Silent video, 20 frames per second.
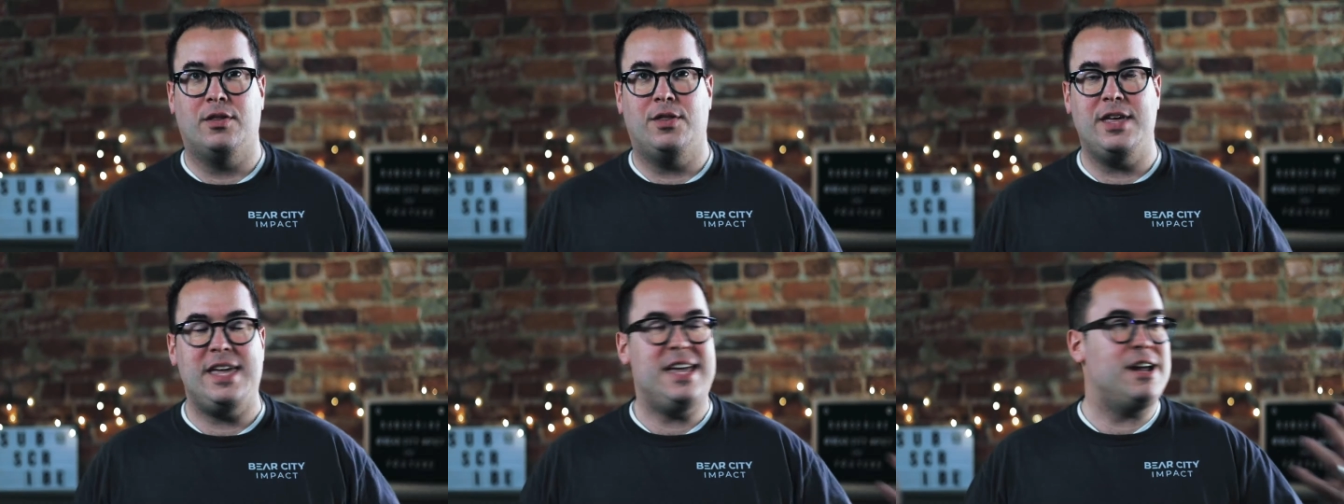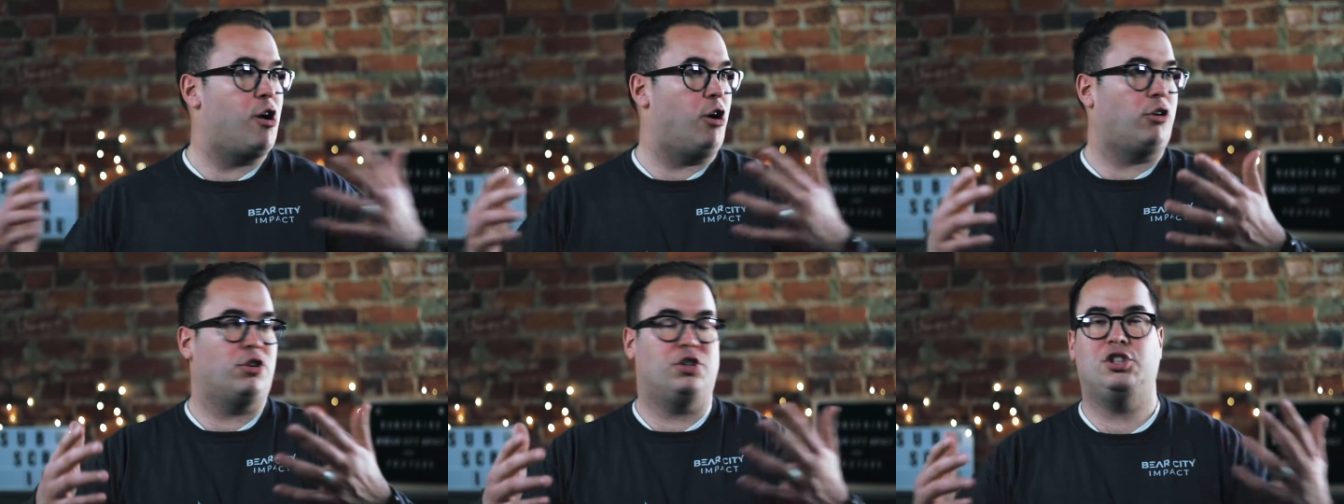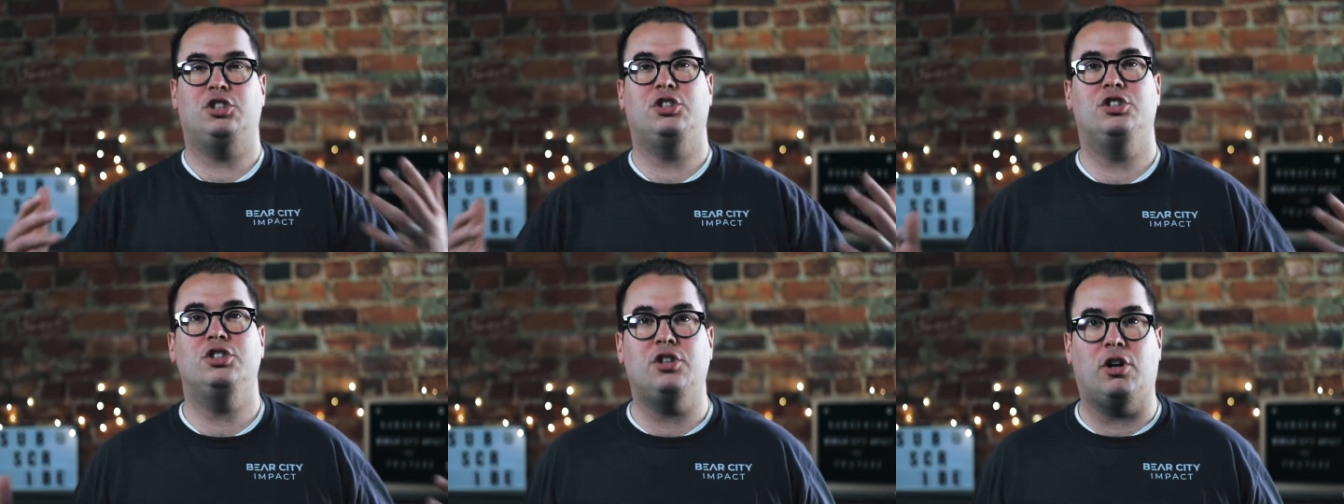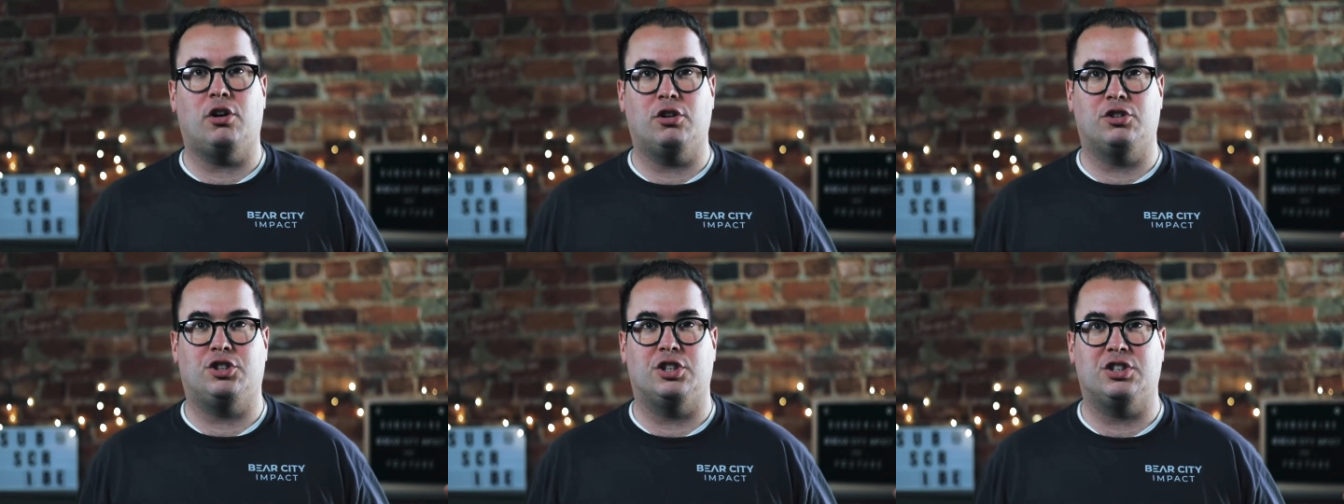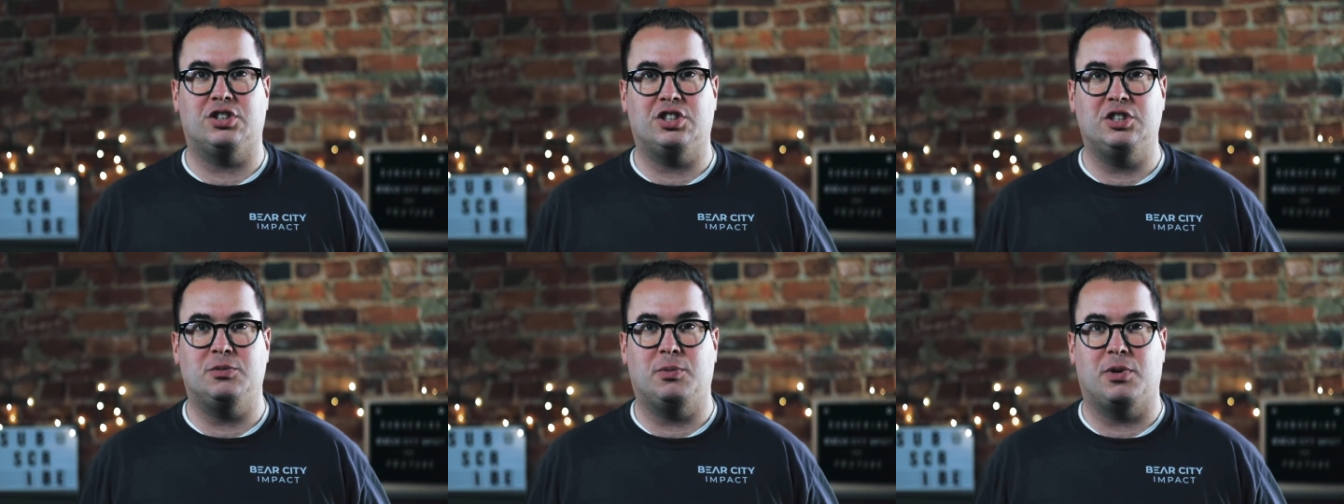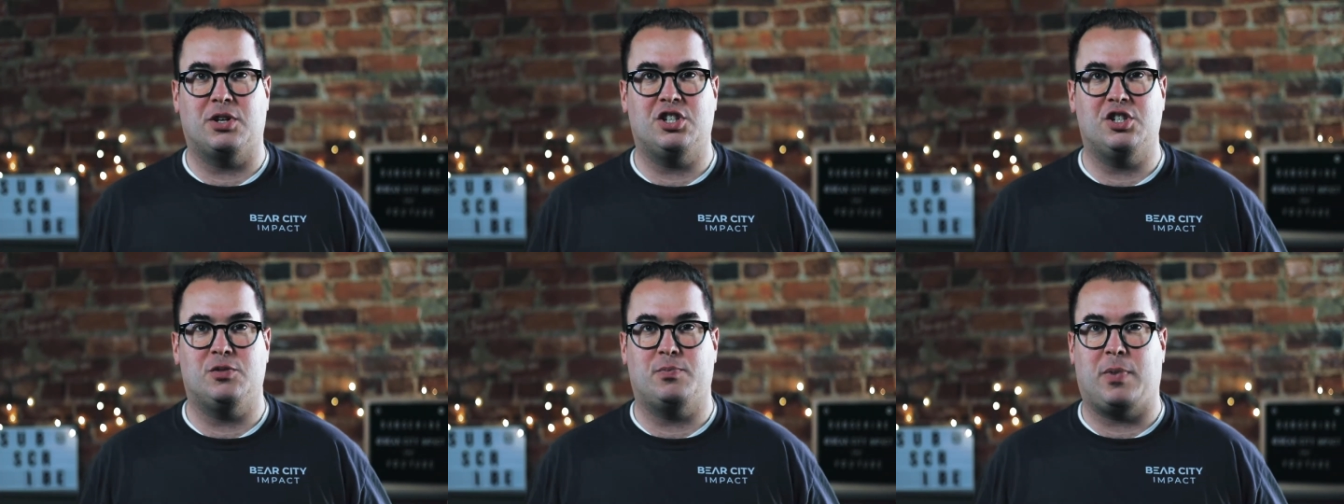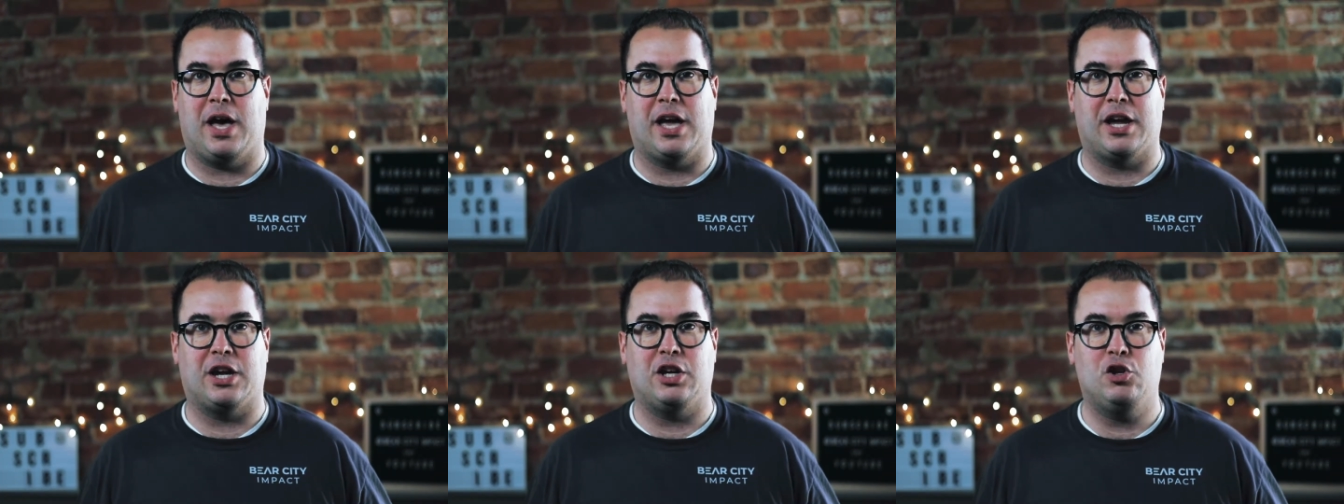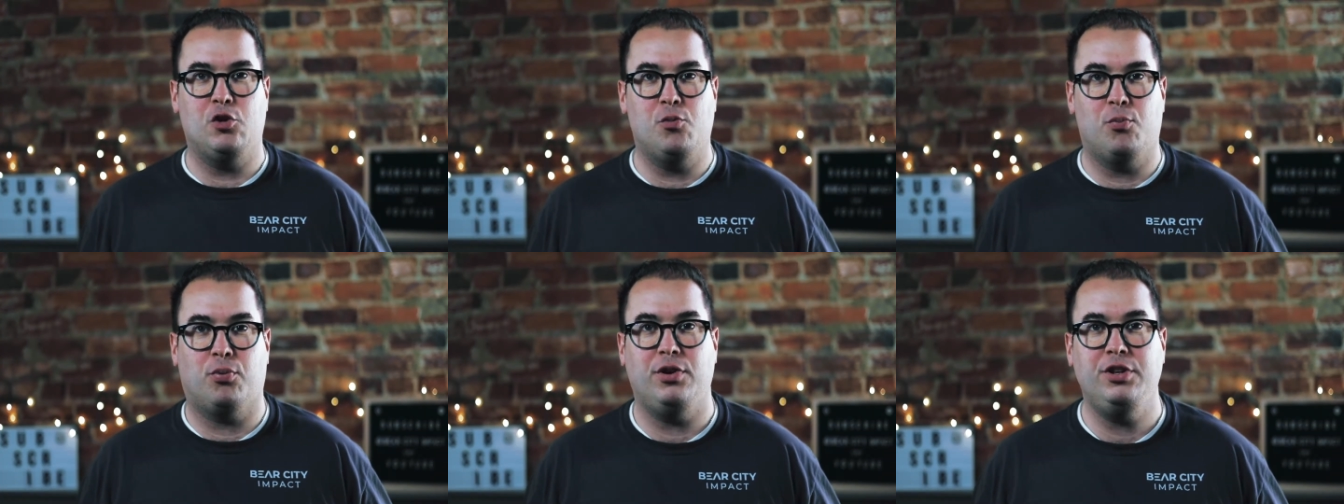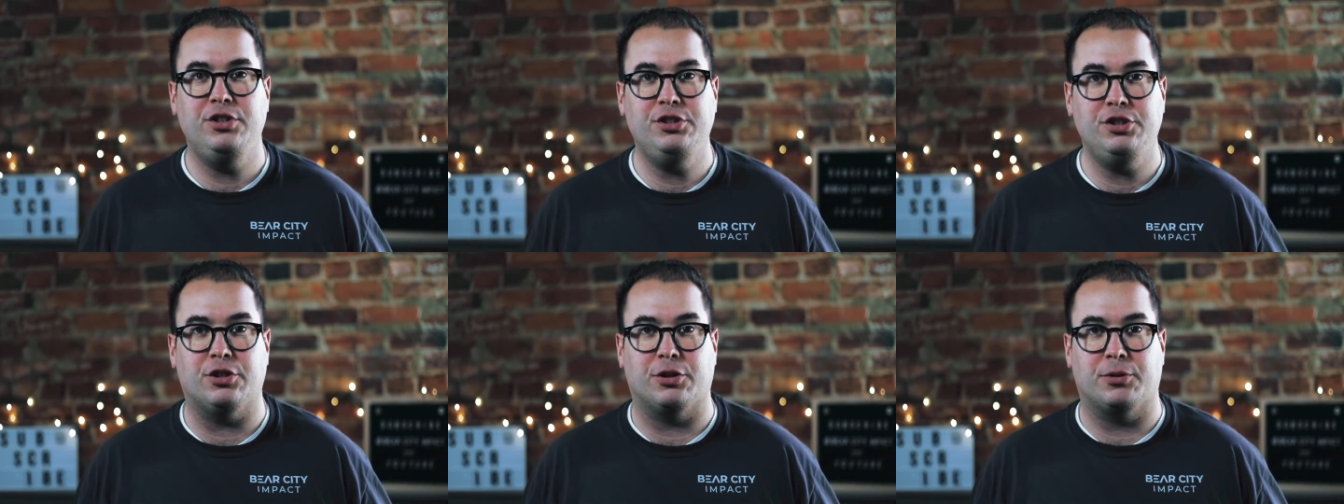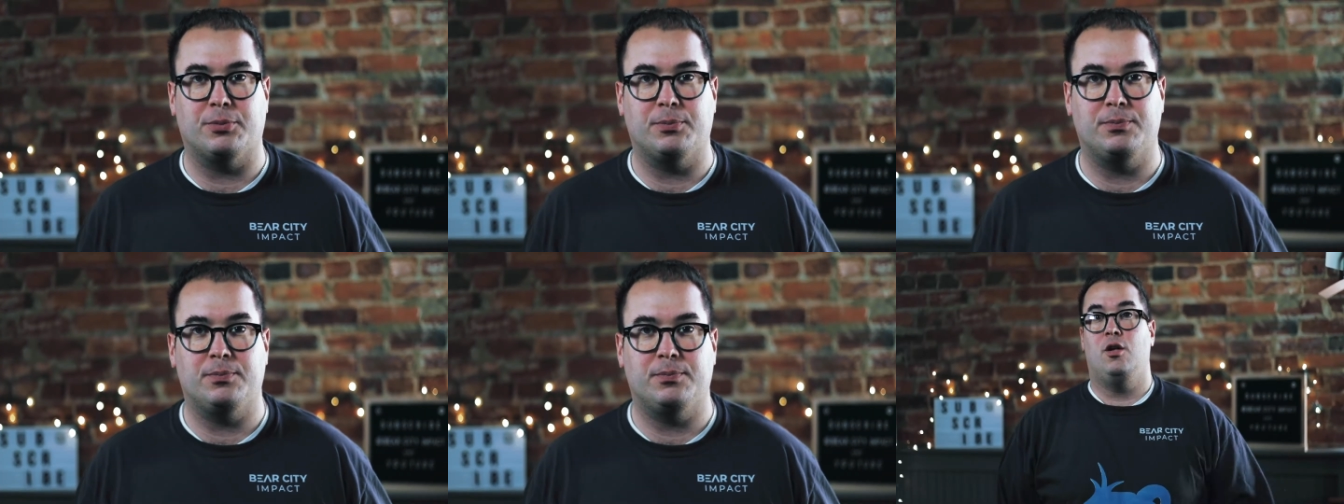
the ink cartridges are just as much as buying a new printer.